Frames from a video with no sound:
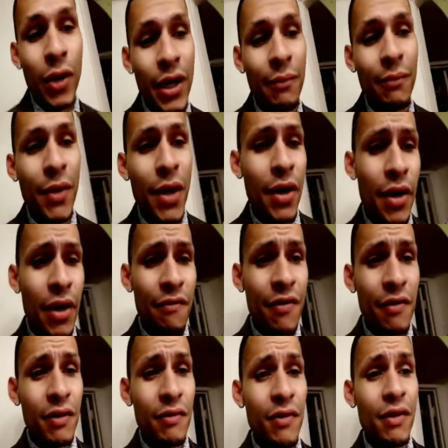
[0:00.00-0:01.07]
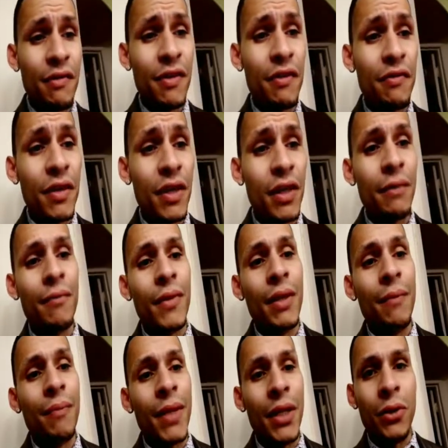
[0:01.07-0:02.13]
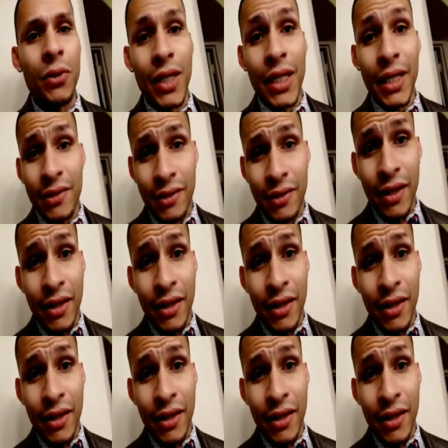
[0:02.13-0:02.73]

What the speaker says: or 50v50, and you'll get there